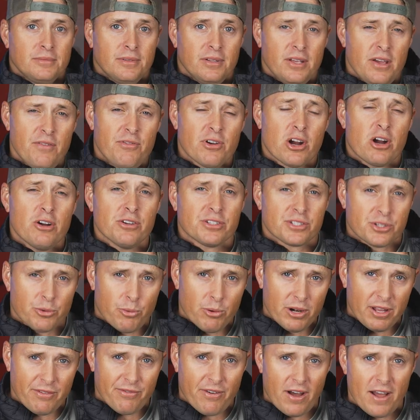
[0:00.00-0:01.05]
If your car is
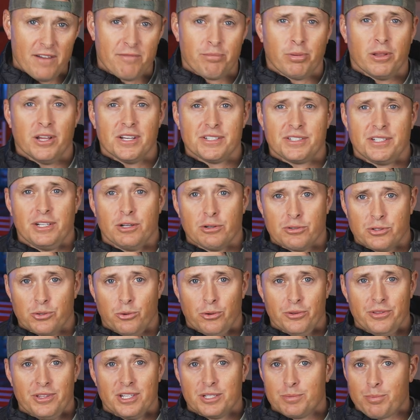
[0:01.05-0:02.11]
25 plus years
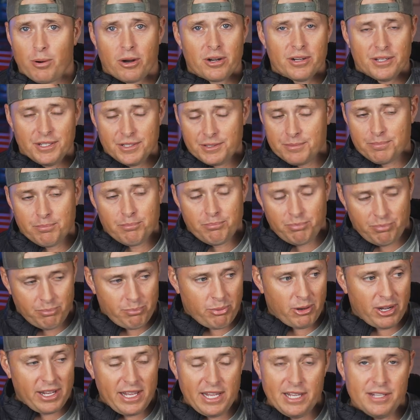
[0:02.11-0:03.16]
old, this part is
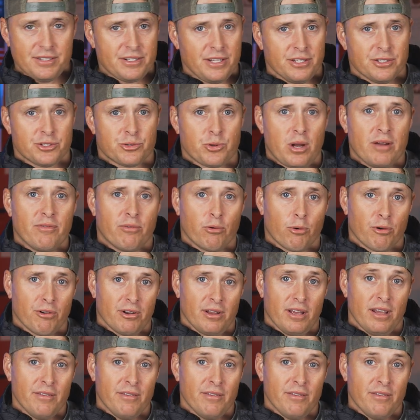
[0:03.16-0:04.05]
pretty easy and straightforward.